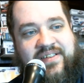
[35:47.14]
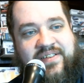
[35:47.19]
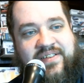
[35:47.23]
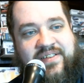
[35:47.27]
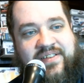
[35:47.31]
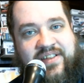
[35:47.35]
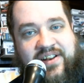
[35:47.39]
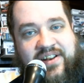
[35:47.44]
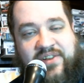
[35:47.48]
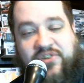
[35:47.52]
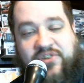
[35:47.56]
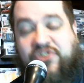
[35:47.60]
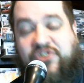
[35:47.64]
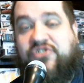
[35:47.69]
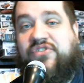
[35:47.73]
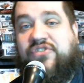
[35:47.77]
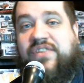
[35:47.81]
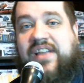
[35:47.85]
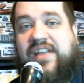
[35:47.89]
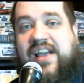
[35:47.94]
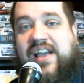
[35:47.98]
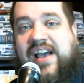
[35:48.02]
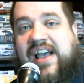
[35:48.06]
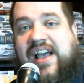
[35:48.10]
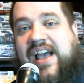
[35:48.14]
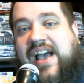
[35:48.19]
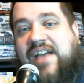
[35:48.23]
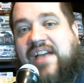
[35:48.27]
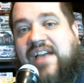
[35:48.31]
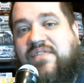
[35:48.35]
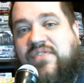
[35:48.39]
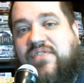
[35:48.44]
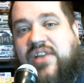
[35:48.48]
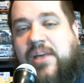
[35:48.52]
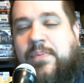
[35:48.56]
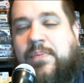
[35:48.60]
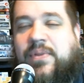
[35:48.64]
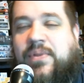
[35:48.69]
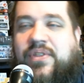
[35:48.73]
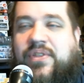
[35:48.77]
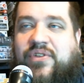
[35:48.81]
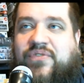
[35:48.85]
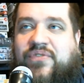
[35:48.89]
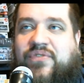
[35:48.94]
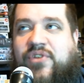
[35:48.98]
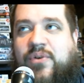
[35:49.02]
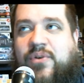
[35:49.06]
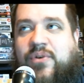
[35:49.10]
You know, usually I have a couple of
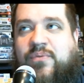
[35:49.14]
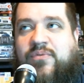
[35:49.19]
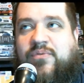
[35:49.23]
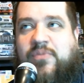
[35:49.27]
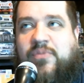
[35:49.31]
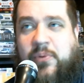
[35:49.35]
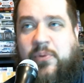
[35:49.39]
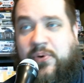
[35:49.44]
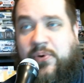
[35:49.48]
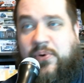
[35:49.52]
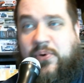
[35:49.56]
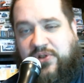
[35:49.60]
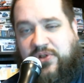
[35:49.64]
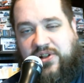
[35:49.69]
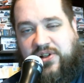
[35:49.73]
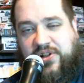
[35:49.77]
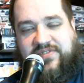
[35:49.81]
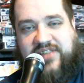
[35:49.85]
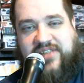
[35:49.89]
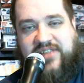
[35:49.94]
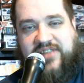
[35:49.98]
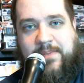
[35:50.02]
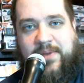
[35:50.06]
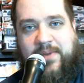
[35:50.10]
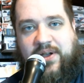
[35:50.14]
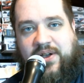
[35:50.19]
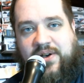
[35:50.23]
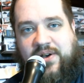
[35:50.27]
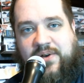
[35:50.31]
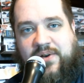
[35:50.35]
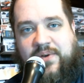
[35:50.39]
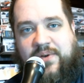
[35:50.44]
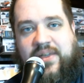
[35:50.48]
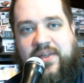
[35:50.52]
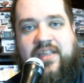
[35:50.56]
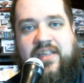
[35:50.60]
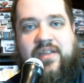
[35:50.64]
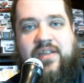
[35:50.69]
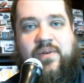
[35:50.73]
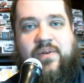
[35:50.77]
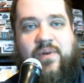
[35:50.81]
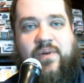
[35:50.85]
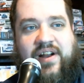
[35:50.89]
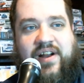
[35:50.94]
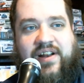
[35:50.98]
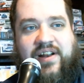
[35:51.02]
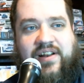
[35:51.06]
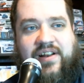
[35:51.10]
those filmed from a real long time ago
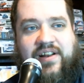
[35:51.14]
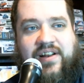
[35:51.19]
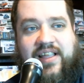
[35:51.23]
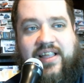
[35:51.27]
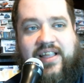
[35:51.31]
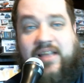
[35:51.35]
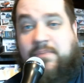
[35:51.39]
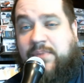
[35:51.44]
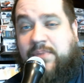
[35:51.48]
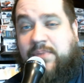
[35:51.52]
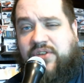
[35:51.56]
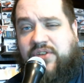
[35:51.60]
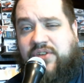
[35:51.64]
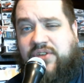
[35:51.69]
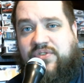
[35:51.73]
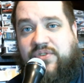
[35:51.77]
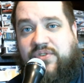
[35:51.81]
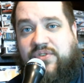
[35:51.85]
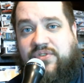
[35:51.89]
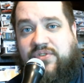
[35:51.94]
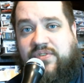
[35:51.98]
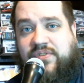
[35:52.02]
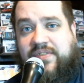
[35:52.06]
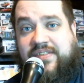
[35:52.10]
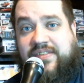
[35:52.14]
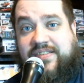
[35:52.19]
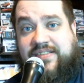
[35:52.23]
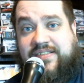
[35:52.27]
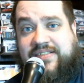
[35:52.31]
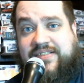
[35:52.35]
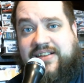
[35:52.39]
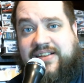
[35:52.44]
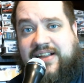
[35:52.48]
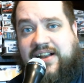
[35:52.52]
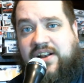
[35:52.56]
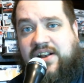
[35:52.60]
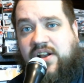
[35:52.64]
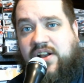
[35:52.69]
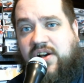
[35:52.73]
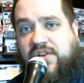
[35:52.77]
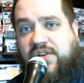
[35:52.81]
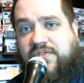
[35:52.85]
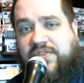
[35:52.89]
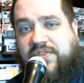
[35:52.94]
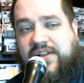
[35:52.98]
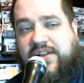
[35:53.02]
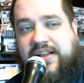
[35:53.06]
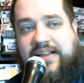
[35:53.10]
where I did like inbox reviews of the 69
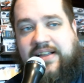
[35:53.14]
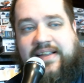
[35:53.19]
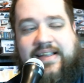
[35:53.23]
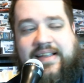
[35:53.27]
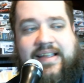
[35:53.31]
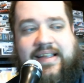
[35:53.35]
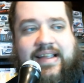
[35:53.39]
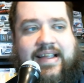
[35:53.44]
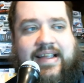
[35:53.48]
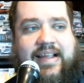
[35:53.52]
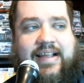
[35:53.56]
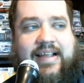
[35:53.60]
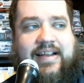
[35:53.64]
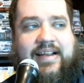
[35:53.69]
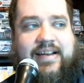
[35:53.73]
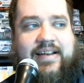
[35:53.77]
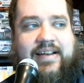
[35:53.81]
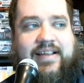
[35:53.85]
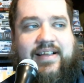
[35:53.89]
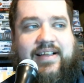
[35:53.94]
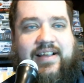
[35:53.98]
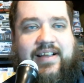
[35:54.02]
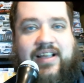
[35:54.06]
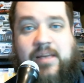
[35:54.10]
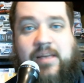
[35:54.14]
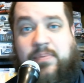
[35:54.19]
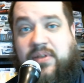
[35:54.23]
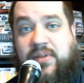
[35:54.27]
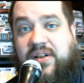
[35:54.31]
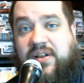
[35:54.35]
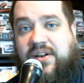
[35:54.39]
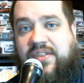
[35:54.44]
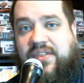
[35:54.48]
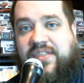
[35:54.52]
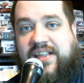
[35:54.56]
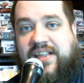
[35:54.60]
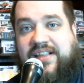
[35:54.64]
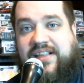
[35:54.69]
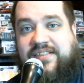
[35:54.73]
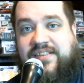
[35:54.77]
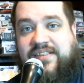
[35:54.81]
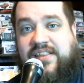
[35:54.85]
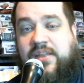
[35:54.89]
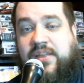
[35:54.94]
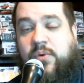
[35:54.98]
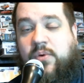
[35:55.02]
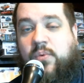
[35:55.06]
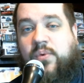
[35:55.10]
Nova and a couple other things,
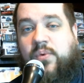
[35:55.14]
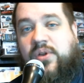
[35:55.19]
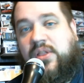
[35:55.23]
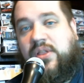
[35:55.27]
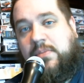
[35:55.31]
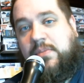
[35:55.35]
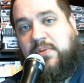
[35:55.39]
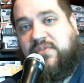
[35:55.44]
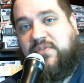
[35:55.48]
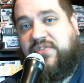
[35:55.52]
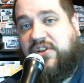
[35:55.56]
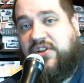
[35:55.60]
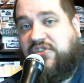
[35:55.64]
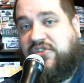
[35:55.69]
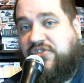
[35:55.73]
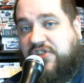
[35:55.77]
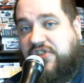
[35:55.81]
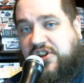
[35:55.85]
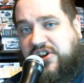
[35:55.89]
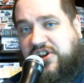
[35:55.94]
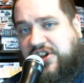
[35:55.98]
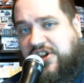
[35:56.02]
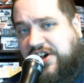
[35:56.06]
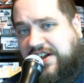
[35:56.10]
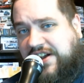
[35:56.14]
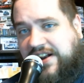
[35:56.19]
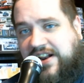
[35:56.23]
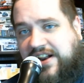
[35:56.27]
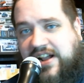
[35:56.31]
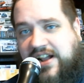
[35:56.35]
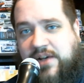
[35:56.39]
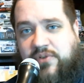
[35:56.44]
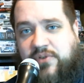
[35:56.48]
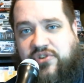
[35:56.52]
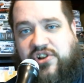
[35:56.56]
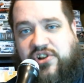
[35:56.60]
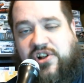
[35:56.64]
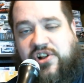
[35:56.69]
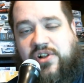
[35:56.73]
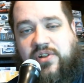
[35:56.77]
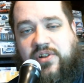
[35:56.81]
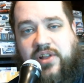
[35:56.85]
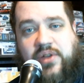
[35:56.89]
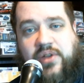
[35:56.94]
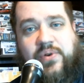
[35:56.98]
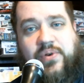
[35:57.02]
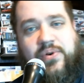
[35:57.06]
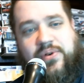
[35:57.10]
and they were really professionally done, and I was all
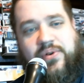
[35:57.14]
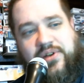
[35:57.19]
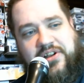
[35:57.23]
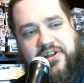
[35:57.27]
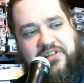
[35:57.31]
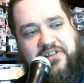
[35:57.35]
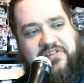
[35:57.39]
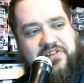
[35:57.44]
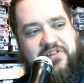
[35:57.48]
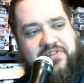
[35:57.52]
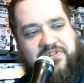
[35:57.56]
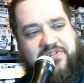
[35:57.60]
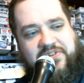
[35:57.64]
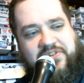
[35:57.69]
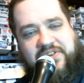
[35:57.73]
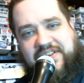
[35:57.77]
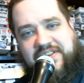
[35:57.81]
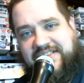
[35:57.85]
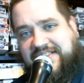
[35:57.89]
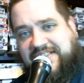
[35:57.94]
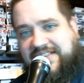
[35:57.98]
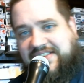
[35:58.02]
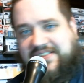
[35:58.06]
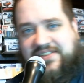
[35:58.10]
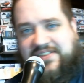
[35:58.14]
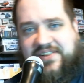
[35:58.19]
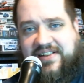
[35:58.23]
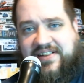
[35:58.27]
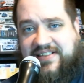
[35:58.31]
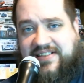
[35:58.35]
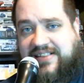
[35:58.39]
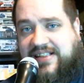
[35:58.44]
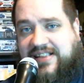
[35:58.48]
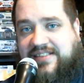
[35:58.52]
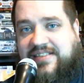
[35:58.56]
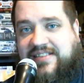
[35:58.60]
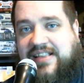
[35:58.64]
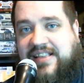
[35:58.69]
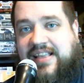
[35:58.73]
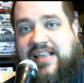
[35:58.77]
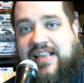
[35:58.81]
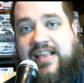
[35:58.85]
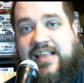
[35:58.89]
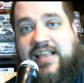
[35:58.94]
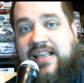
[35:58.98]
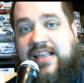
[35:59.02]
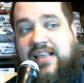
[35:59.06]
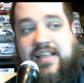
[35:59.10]
like, oh, look at this, and look at this, and look at this.
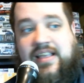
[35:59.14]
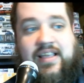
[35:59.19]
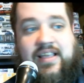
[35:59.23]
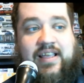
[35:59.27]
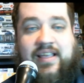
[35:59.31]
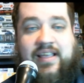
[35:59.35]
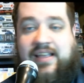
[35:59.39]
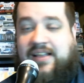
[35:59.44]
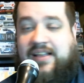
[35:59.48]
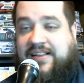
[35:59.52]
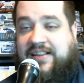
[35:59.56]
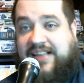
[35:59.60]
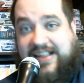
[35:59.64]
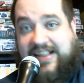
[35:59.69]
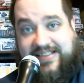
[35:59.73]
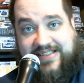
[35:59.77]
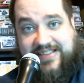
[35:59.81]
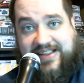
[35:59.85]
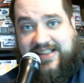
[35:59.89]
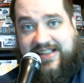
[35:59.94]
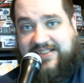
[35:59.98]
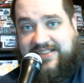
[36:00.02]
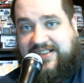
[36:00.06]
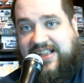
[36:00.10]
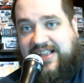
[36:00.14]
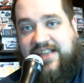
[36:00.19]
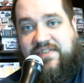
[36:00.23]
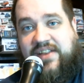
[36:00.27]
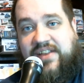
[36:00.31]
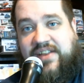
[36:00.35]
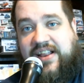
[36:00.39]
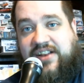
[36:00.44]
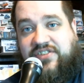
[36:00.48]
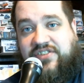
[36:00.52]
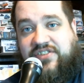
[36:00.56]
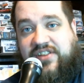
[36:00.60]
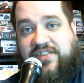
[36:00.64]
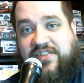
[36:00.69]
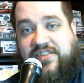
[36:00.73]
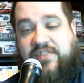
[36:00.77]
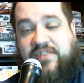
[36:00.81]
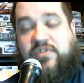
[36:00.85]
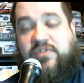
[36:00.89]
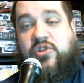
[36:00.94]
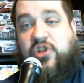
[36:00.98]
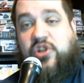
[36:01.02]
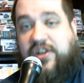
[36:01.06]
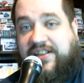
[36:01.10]
Like I said, guys, I haven't had a chance to
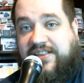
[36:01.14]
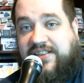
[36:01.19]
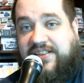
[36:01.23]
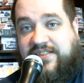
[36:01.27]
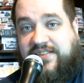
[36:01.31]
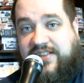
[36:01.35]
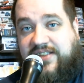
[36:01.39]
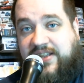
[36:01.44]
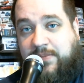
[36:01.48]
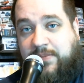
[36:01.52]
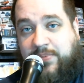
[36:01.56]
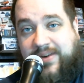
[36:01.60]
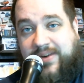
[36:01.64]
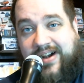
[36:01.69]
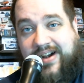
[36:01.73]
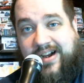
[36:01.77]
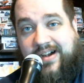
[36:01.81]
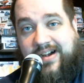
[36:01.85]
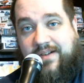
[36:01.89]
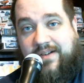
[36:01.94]
even look at this kit prior to